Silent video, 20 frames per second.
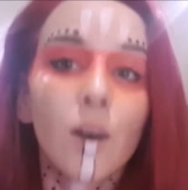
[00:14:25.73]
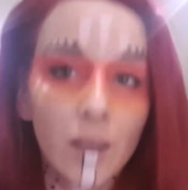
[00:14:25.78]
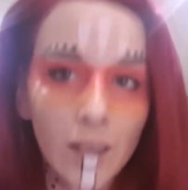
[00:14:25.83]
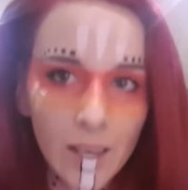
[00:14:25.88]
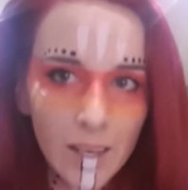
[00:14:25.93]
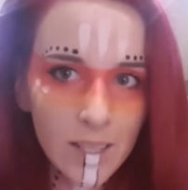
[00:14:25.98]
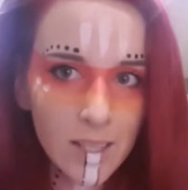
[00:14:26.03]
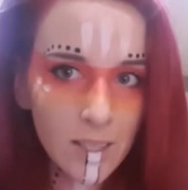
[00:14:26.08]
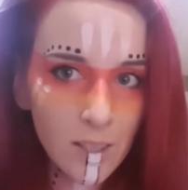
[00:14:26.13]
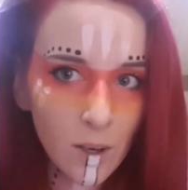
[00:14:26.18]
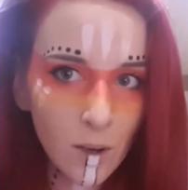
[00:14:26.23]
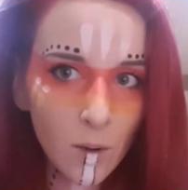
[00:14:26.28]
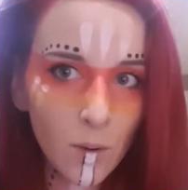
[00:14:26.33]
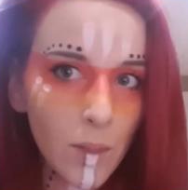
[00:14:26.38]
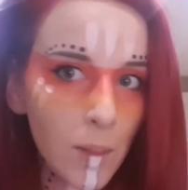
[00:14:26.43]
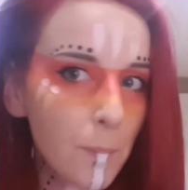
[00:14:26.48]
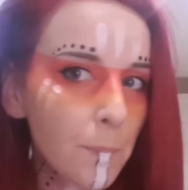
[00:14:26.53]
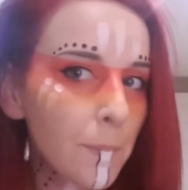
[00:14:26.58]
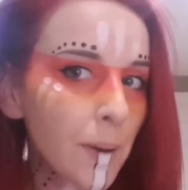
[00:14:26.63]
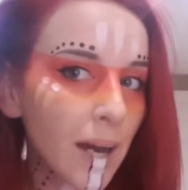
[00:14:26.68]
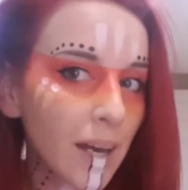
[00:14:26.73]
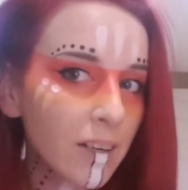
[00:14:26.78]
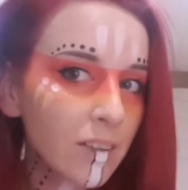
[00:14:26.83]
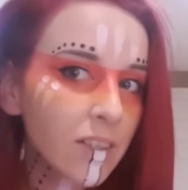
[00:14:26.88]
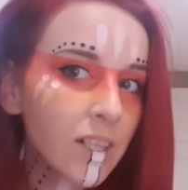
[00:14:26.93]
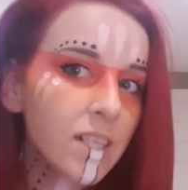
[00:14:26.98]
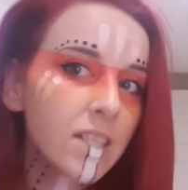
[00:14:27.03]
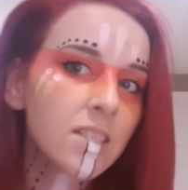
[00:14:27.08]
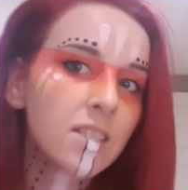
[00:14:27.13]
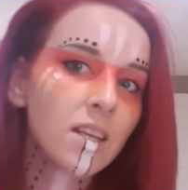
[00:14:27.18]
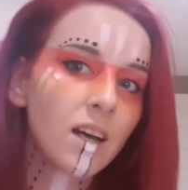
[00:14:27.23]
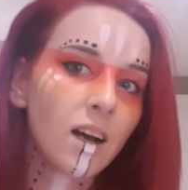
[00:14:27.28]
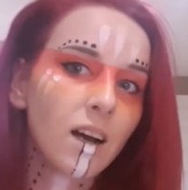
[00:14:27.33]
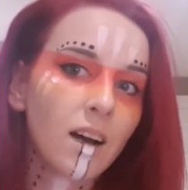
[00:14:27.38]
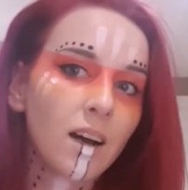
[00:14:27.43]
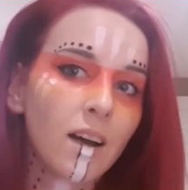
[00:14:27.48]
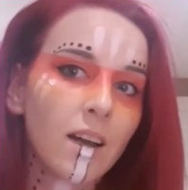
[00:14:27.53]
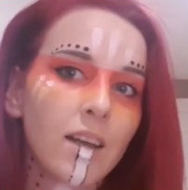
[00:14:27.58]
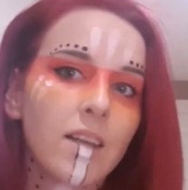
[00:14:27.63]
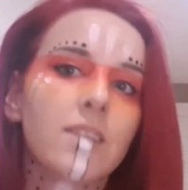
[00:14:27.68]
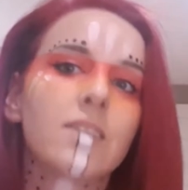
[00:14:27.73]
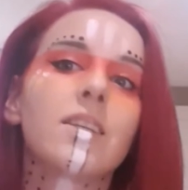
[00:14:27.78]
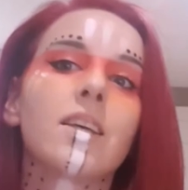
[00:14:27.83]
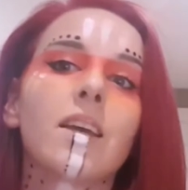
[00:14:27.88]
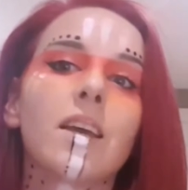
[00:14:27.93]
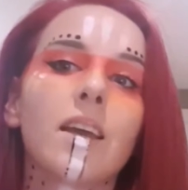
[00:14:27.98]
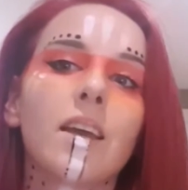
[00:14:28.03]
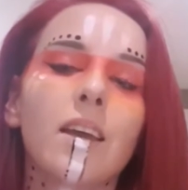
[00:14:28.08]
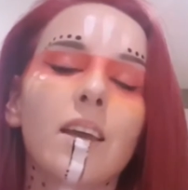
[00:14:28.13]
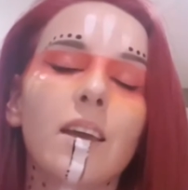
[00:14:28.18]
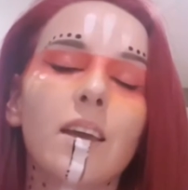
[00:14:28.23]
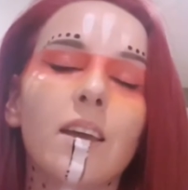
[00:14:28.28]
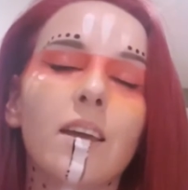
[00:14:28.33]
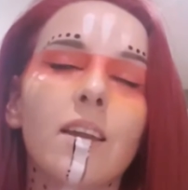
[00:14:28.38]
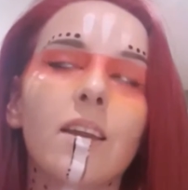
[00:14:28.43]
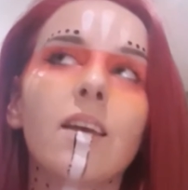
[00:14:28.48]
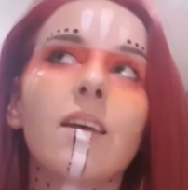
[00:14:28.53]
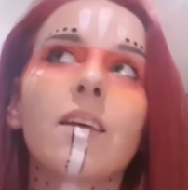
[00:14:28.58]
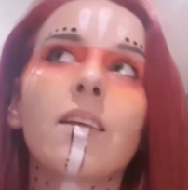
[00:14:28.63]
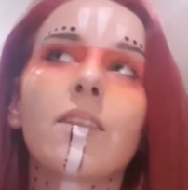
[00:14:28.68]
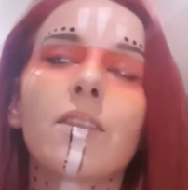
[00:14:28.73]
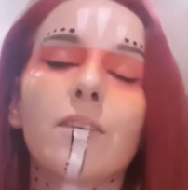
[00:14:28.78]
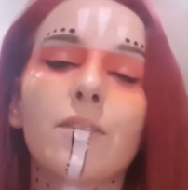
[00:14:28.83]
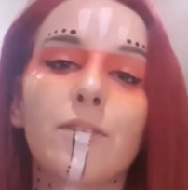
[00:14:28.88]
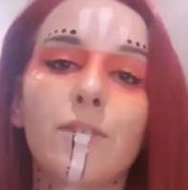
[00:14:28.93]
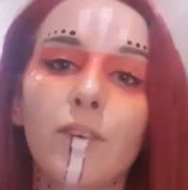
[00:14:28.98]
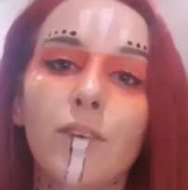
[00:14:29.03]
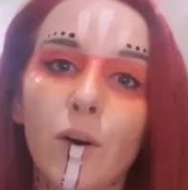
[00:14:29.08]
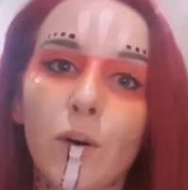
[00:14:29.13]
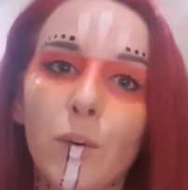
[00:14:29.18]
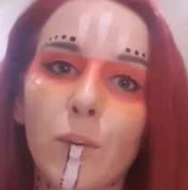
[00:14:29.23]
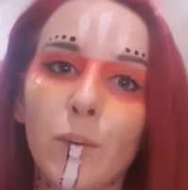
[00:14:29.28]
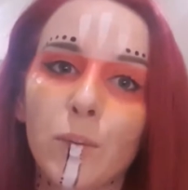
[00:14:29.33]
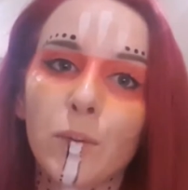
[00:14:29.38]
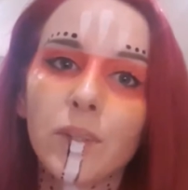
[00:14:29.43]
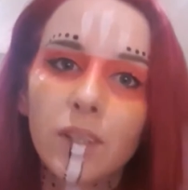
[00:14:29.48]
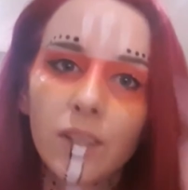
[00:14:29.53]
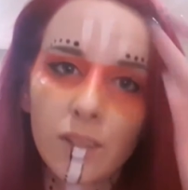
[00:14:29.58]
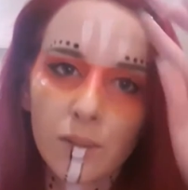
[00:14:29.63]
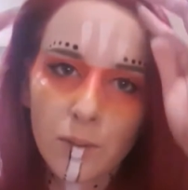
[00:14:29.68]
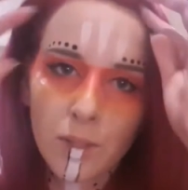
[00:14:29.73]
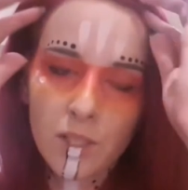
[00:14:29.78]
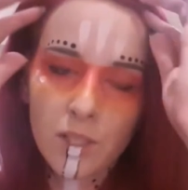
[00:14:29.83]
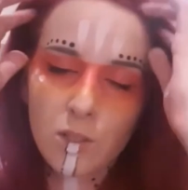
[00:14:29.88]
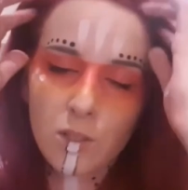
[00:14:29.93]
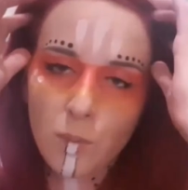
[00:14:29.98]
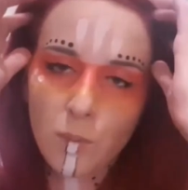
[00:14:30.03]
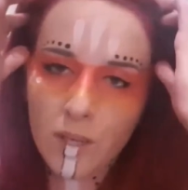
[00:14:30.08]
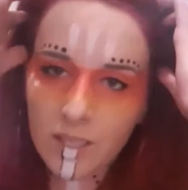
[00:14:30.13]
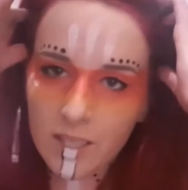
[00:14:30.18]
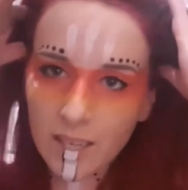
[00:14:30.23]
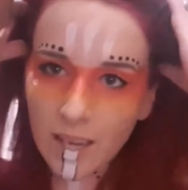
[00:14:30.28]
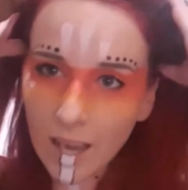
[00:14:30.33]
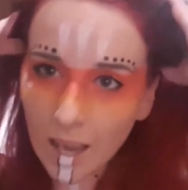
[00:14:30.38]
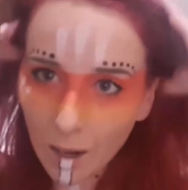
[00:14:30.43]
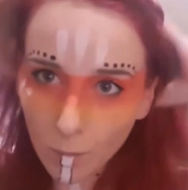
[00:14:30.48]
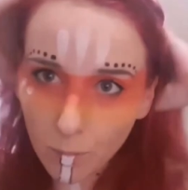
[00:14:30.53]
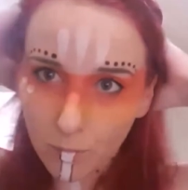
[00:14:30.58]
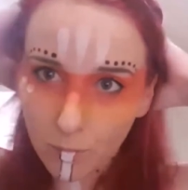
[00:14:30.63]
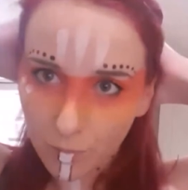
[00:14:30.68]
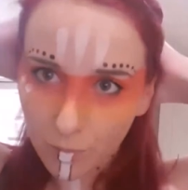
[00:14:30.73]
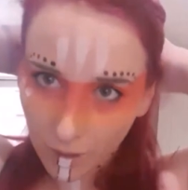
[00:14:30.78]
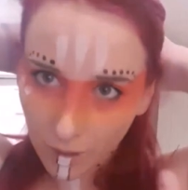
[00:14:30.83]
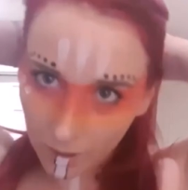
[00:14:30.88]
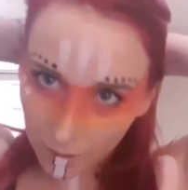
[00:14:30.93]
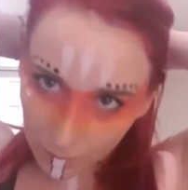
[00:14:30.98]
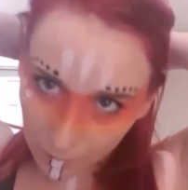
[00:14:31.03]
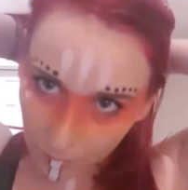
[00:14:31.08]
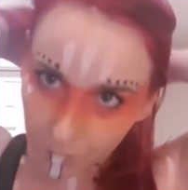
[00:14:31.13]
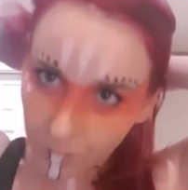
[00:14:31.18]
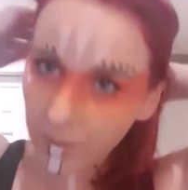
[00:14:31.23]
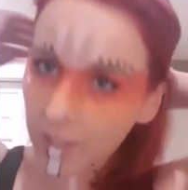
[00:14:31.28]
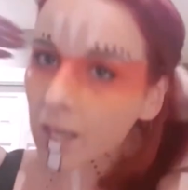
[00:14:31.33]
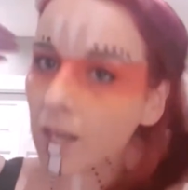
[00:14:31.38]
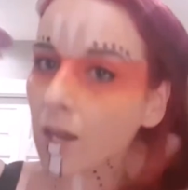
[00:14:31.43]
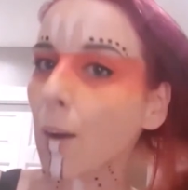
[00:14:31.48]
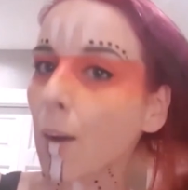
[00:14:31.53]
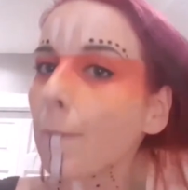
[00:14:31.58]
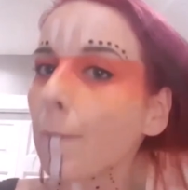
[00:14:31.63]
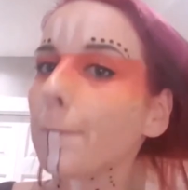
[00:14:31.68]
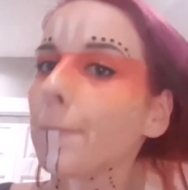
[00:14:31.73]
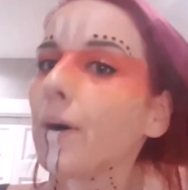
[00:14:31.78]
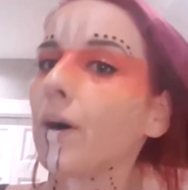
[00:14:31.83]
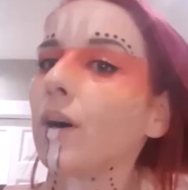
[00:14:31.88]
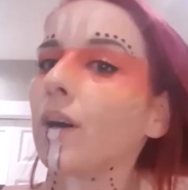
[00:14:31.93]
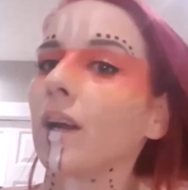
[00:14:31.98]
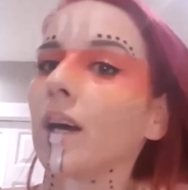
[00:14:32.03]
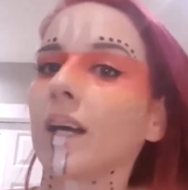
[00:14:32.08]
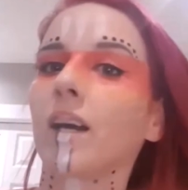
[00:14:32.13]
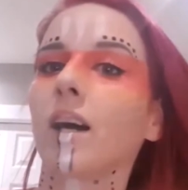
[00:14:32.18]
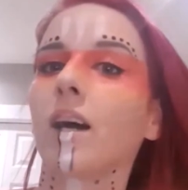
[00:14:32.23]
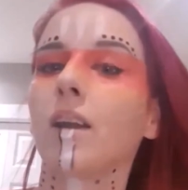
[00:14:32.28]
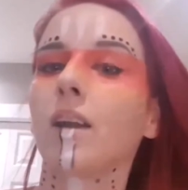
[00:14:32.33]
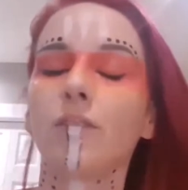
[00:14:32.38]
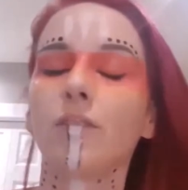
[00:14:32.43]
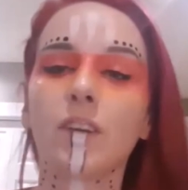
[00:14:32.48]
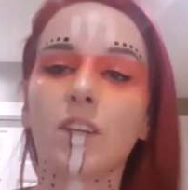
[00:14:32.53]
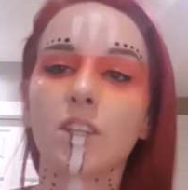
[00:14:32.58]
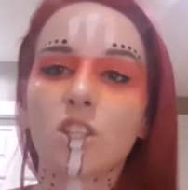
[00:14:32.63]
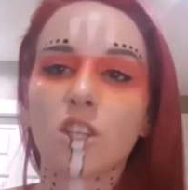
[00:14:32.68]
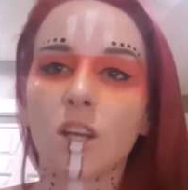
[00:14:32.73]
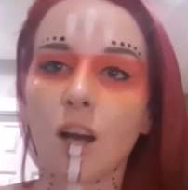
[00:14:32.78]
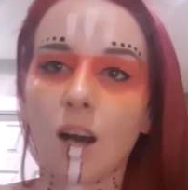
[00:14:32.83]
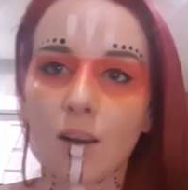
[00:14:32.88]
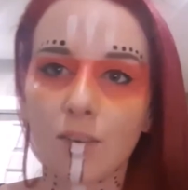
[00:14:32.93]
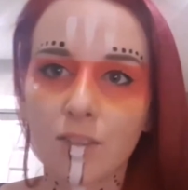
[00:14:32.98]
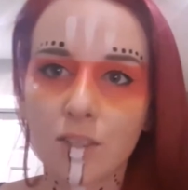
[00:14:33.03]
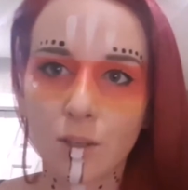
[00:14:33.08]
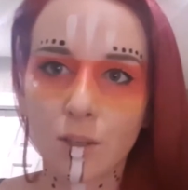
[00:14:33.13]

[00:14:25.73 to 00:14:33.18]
Okay, so the battery died in the phone, which wasn't helpful, but I kind of finished it off.